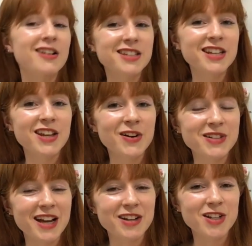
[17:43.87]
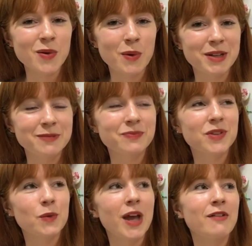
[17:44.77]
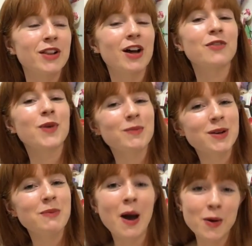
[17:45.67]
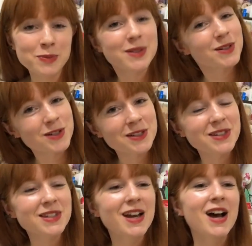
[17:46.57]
Our CEO is actually a woman. We have a lot of women in power positions.